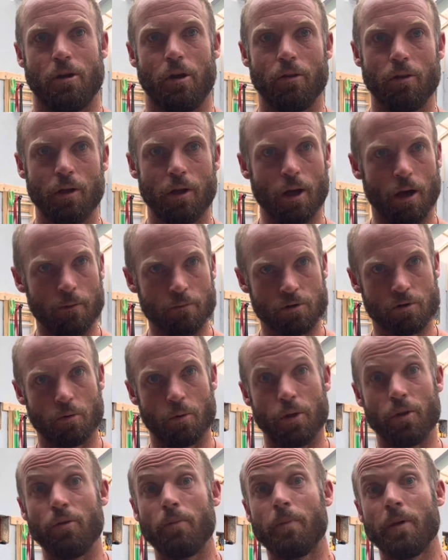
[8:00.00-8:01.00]
only comes
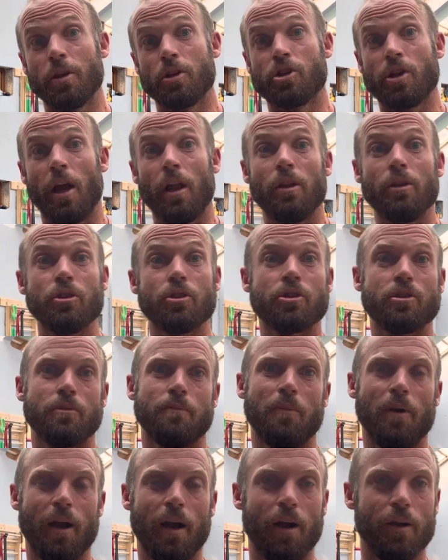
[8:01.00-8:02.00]
when you're being challenged
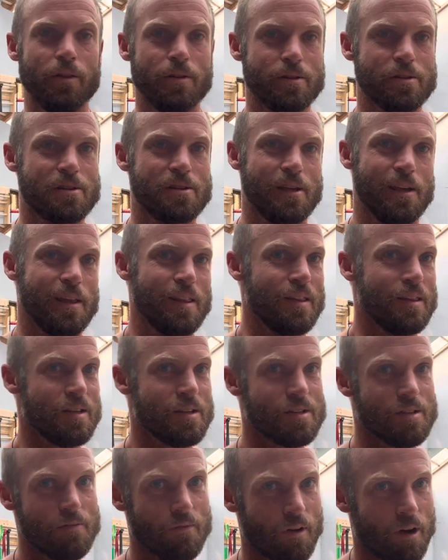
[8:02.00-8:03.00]
by others. And
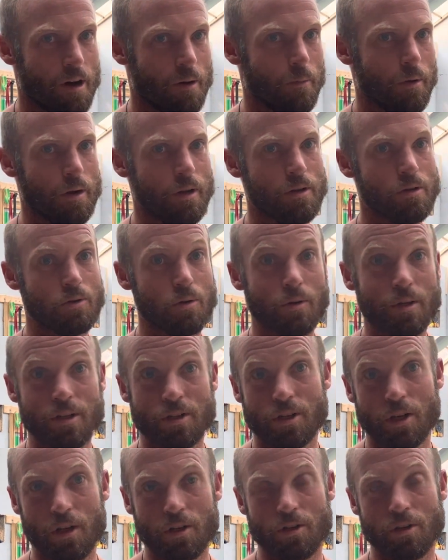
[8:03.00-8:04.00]
this environment is always
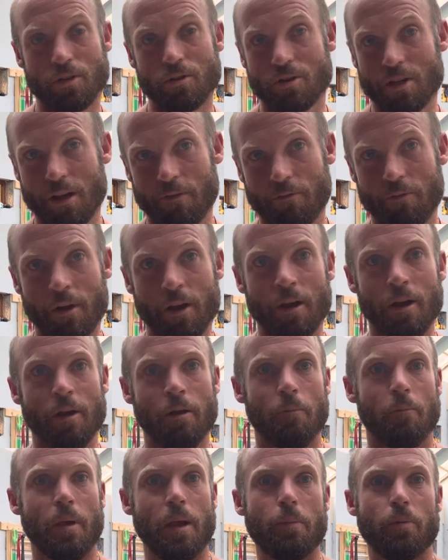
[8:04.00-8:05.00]
challenging because I have
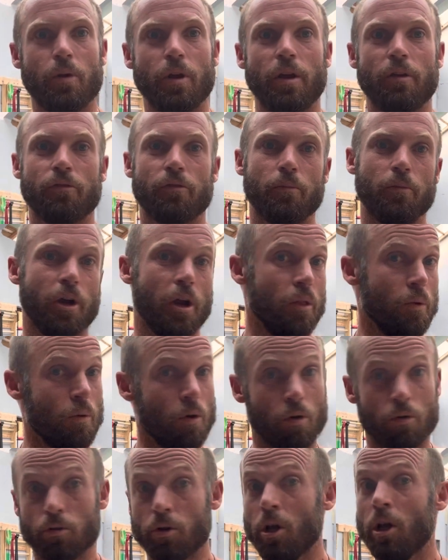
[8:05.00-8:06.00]
people here from around the
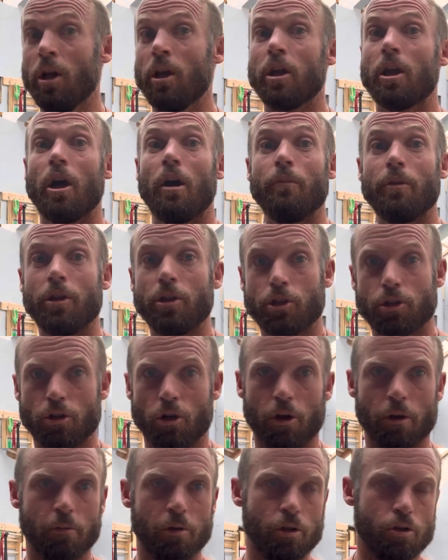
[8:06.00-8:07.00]
world coming and
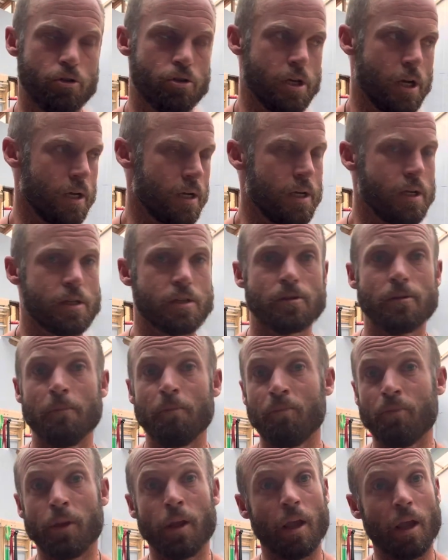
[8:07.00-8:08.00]
showing me new techniques.
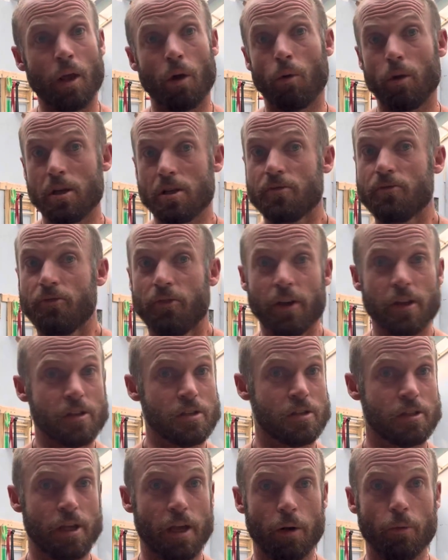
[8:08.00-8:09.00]
It always
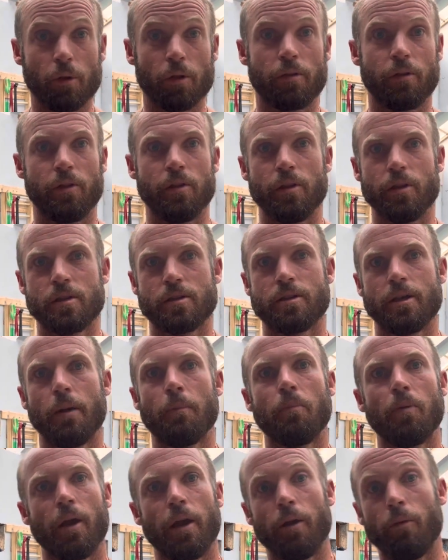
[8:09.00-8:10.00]
fits then within this
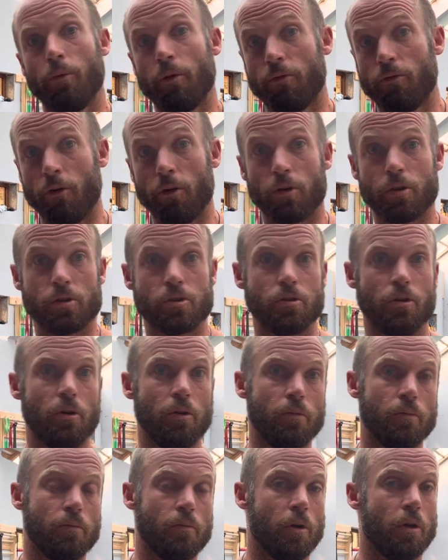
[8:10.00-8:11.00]
template. We focus
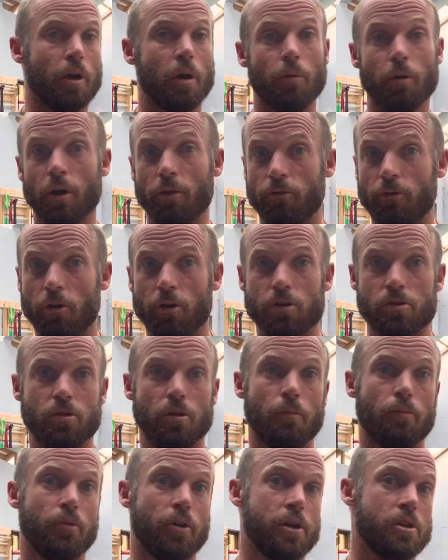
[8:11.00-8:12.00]
on, okay, we're going to focus on
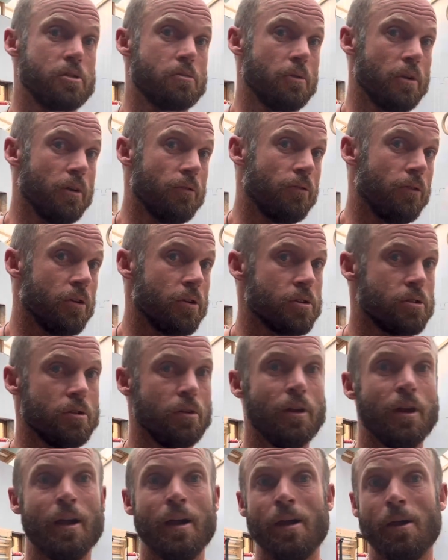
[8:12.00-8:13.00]
a press, we're going to focus on,
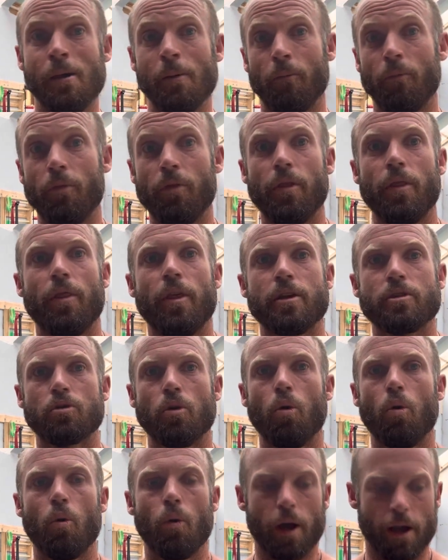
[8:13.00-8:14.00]
there's
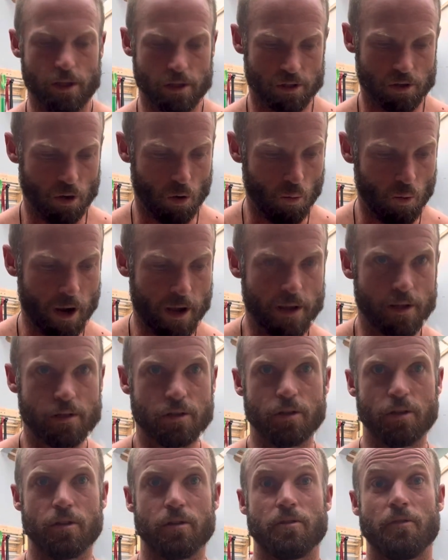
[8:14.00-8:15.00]
always a way
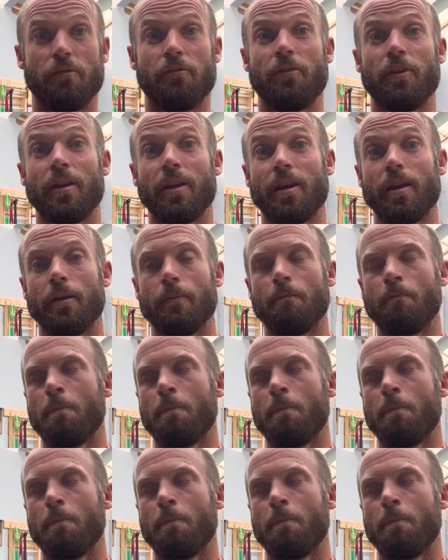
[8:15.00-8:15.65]
to fit it in.